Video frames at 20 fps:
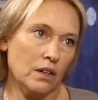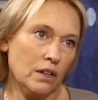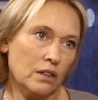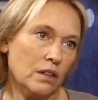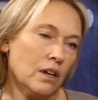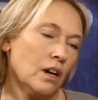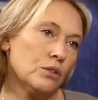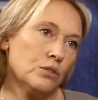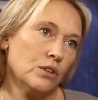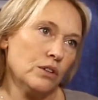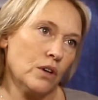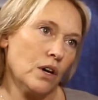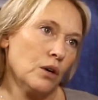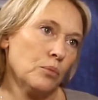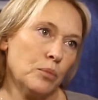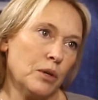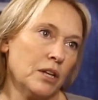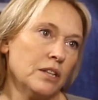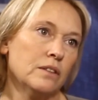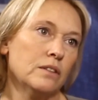And now there are
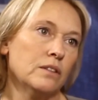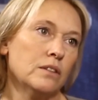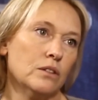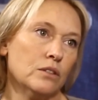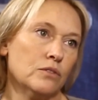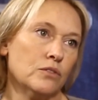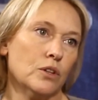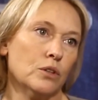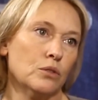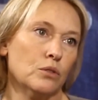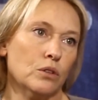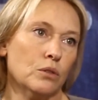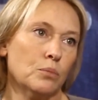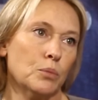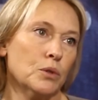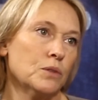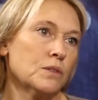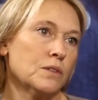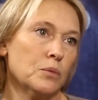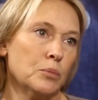plenty of other
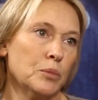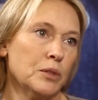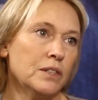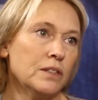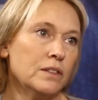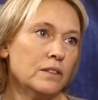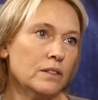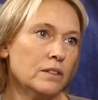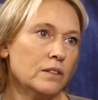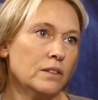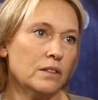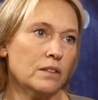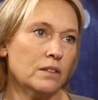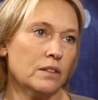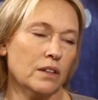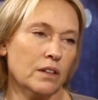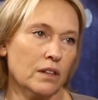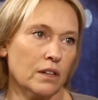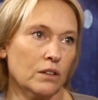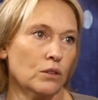possibilities.
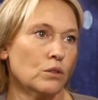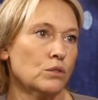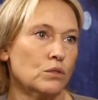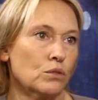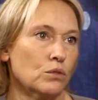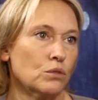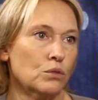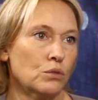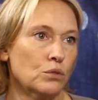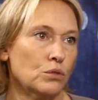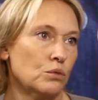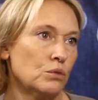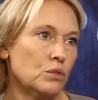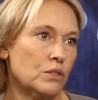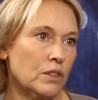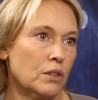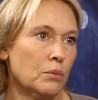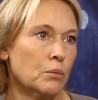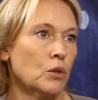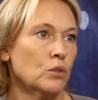They can also use
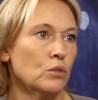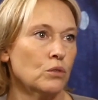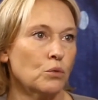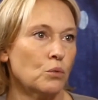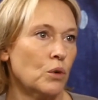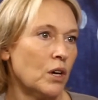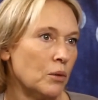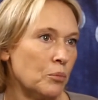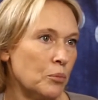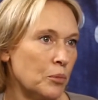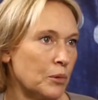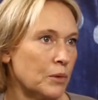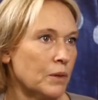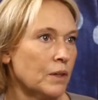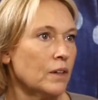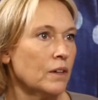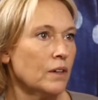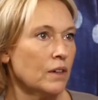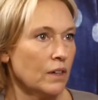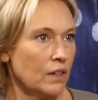them on the web.
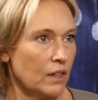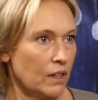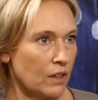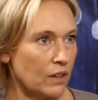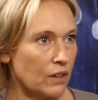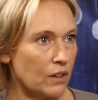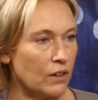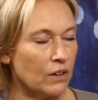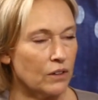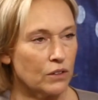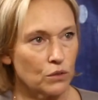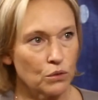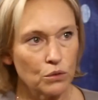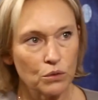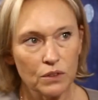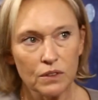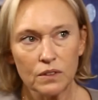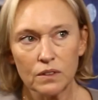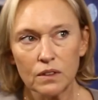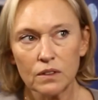So
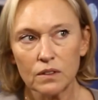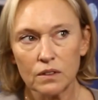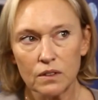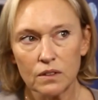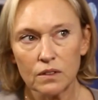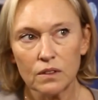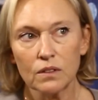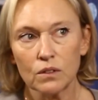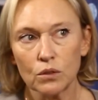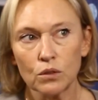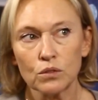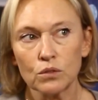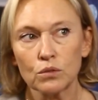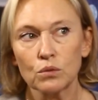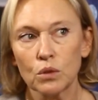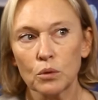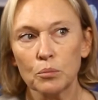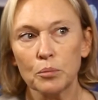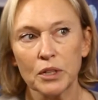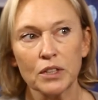this is
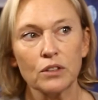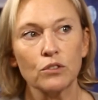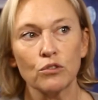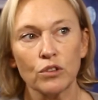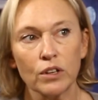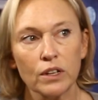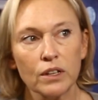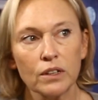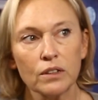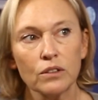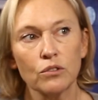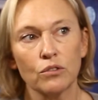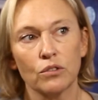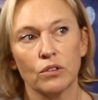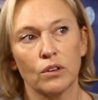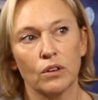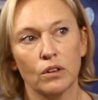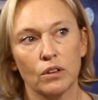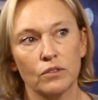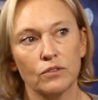also a big change
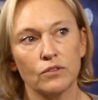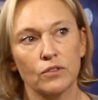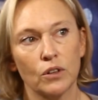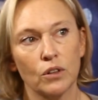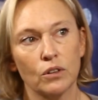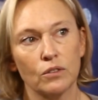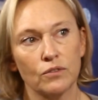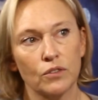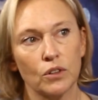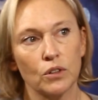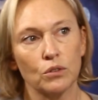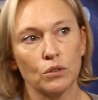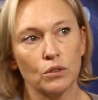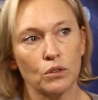for the